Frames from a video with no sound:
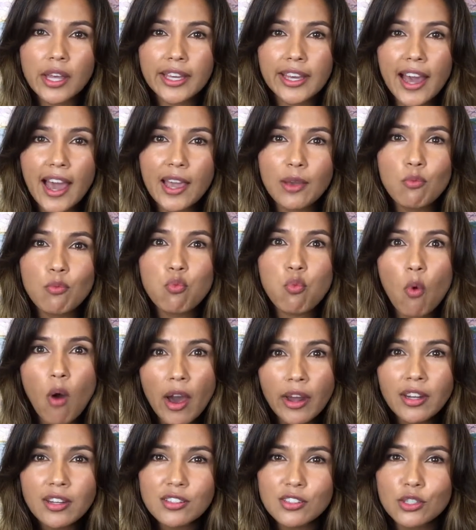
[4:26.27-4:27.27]
Like I
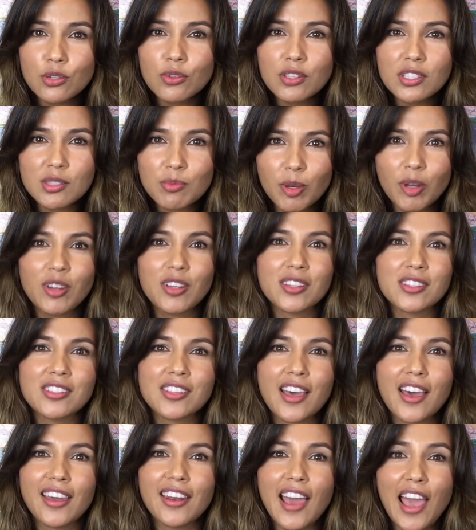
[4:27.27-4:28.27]
wanted to experience
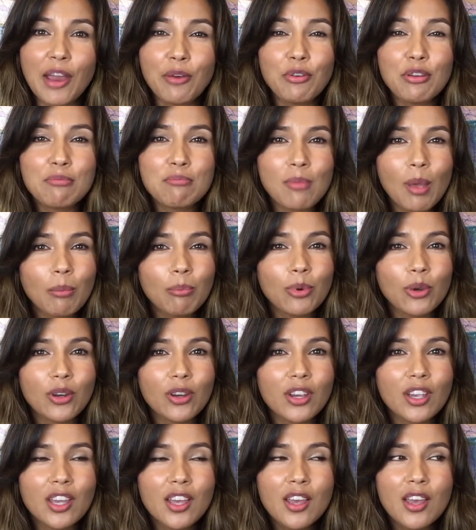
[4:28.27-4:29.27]
that. I
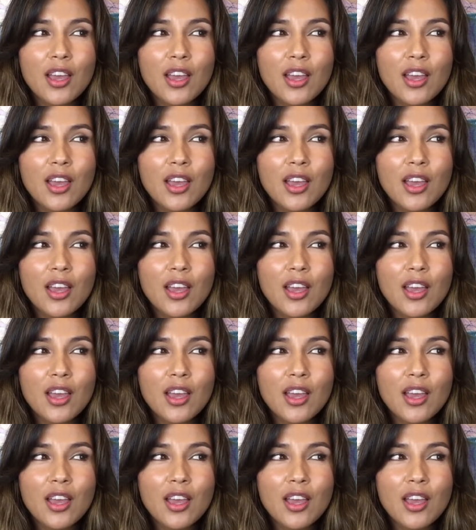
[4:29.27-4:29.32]
remember